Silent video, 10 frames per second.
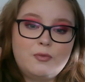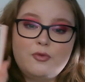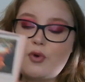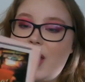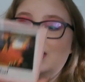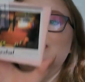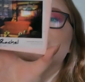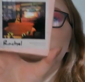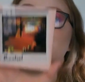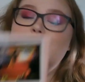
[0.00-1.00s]

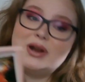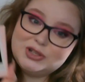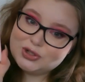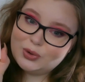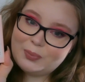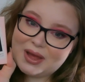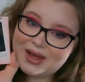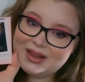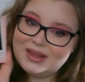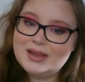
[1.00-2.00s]
Friends Rachel
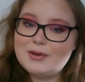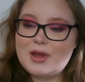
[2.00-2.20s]
palette.